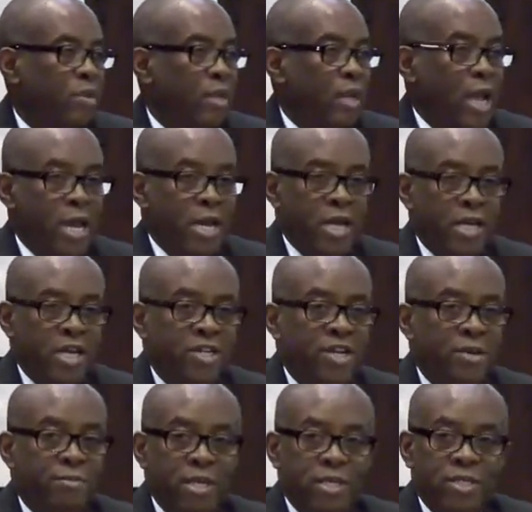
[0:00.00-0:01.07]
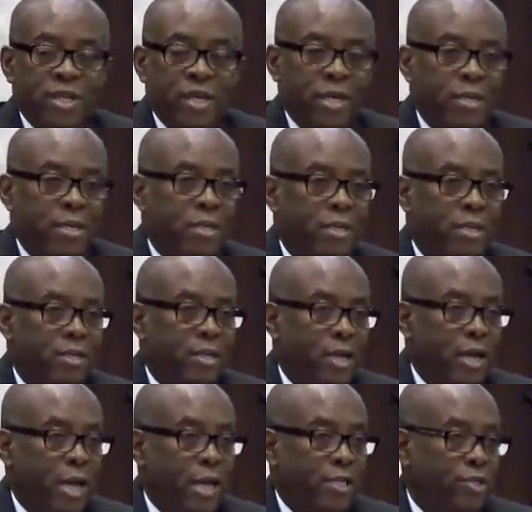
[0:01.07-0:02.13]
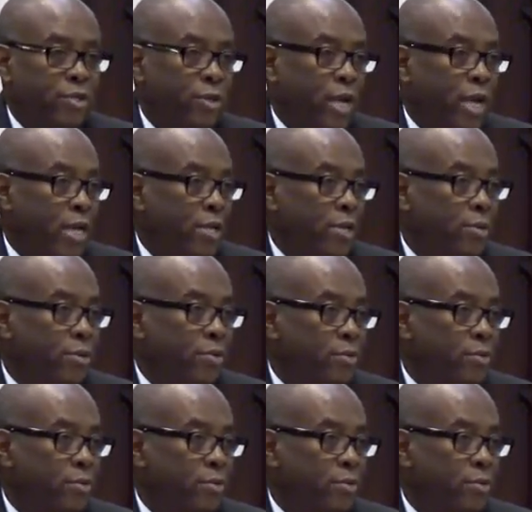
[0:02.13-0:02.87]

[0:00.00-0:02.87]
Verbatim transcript: And Nicodemus did, and so can you.